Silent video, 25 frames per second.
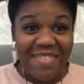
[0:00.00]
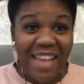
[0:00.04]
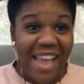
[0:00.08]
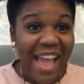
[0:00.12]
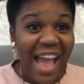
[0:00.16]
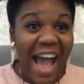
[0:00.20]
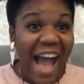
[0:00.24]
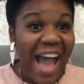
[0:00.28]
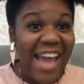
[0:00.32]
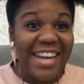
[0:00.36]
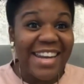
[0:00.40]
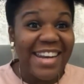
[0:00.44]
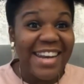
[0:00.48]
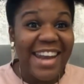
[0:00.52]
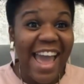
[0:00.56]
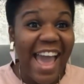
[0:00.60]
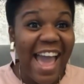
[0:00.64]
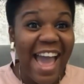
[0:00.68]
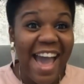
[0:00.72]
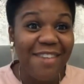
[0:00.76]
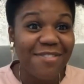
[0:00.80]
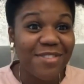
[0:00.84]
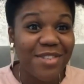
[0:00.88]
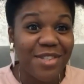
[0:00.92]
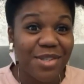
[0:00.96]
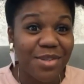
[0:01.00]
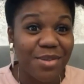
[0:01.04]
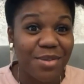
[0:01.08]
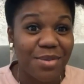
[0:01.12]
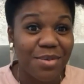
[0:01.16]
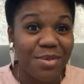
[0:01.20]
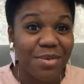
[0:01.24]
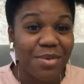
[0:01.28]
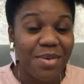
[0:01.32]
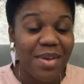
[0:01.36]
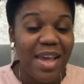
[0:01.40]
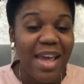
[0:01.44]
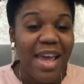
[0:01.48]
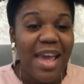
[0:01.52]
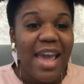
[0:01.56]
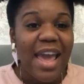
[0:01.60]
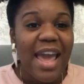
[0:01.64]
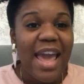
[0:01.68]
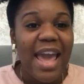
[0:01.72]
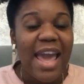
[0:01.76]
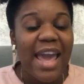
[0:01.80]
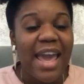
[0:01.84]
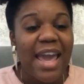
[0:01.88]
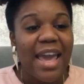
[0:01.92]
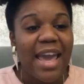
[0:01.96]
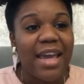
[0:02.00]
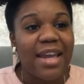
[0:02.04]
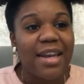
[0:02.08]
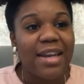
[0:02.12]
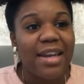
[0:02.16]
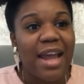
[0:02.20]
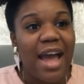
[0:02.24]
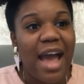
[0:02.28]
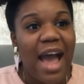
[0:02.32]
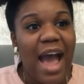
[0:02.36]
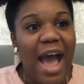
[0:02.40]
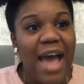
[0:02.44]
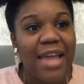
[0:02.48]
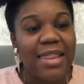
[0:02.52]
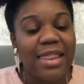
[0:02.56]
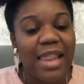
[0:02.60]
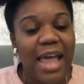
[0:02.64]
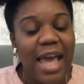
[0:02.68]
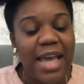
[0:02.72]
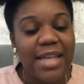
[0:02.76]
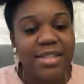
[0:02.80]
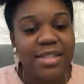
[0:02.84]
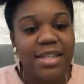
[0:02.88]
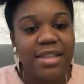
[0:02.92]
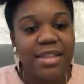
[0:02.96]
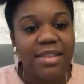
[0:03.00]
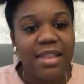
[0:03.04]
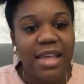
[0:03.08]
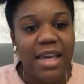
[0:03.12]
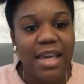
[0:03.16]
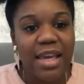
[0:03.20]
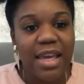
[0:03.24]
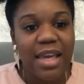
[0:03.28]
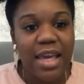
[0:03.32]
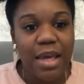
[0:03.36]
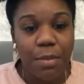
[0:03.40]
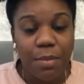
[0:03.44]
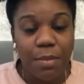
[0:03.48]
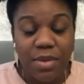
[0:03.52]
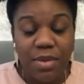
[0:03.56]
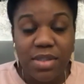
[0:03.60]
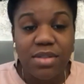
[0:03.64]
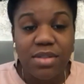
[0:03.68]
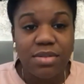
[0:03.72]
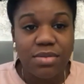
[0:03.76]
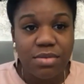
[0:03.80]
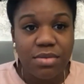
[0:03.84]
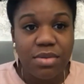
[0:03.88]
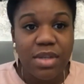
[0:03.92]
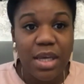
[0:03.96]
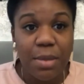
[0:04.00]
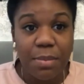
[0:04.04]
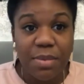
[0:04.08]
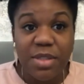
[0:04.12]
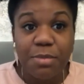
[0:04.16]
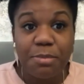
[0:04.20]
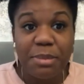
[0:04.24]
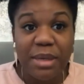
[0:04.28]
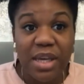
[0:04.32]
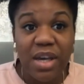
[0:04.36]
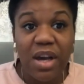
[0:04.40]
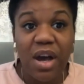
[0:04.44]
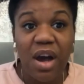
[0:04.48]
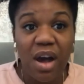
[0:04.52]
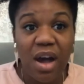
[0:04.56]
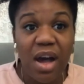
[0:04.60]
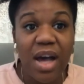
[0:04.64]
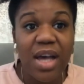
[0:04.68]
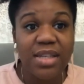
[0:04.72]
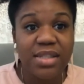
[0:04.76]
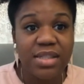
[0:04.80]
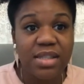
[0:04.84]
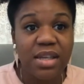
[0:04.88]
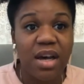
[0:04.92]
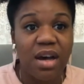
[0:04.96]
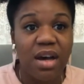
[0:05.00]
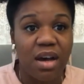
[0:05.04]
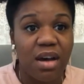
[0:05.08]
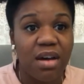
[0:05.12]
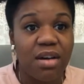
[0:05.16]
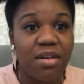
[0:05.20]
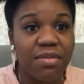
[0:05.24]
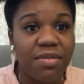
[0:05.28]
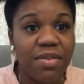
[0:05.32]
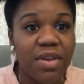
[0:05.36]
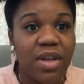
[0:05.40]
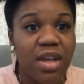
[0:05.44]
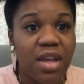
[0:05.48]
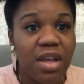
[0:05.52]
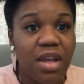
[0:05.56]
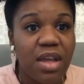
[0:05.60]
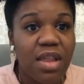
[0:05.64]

I didn't have to and I'd like to think it was it was because of